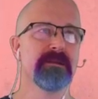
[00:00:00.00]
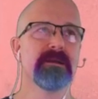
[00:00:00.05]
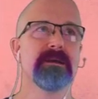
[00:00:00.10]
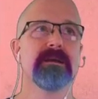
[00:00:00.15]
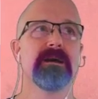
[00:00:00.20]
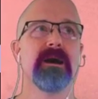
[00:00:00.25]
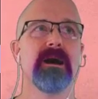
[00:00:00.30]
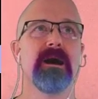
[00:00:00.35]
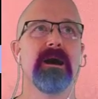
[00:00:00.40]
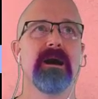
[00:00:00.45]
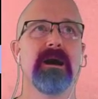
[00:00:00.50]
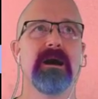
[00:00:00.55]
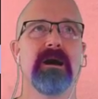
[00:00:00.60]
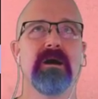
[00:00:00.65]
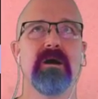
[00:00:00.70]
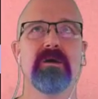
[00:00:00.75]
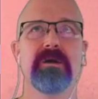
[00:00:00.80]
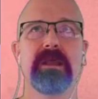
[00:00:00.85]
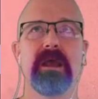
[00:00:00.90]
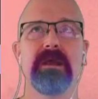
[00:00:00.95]

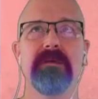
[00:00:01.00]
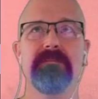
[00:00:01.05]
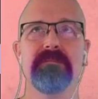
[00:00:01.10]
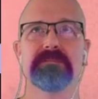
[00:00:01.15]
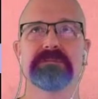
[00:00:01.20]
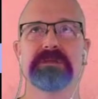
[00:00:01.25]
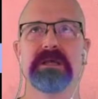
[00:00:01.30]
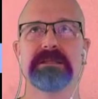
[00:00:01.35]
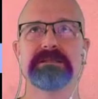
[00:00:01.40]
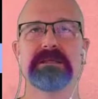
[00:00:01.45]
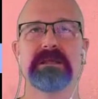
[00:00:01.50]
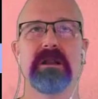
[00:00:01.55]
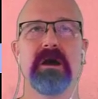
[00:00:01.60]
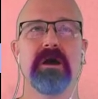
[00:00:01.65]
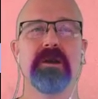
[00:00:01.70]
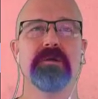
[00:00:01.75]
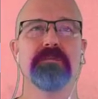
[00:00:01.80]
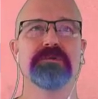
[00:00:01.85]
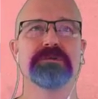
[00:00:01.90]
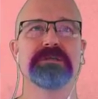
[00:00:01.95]
Okay, so that's at
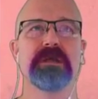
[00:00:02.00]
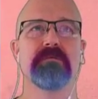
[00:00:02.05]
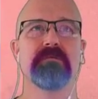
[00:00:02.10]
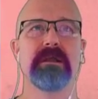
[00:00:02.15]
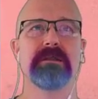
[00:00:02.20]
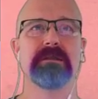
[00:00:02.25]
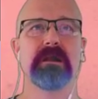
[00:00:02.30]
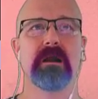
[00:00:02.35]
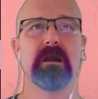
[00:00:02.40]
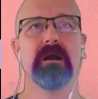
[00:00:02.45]
100% right there.